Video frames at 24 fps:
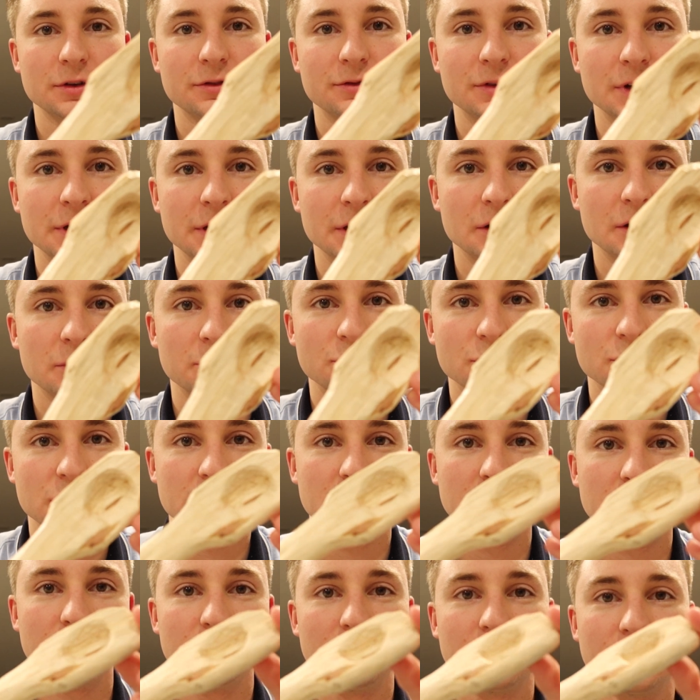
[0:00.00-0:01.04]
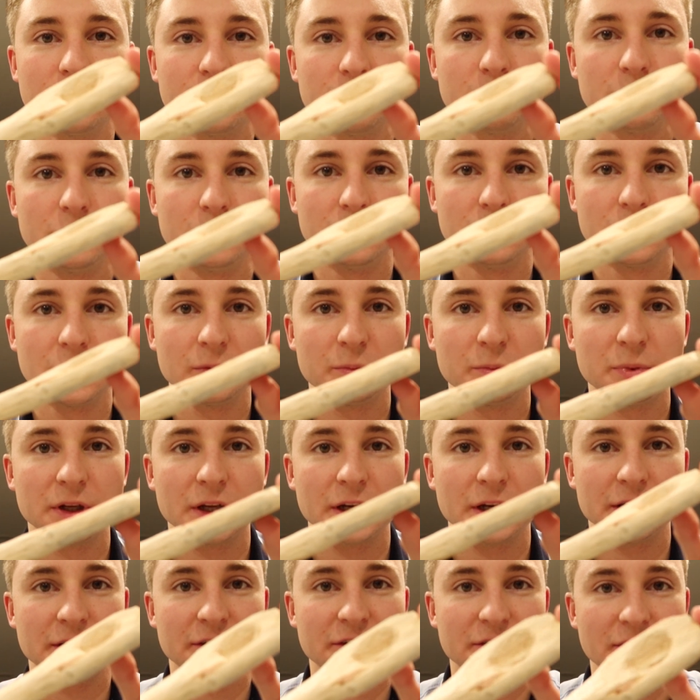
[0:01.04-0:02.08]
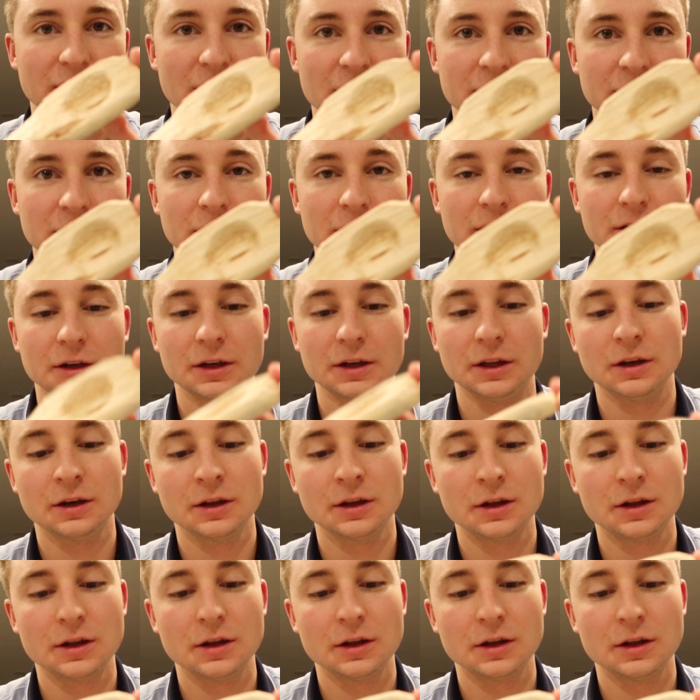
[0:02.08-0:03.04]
right now I'm trying to do this spoon. I've been kind of slacking on it.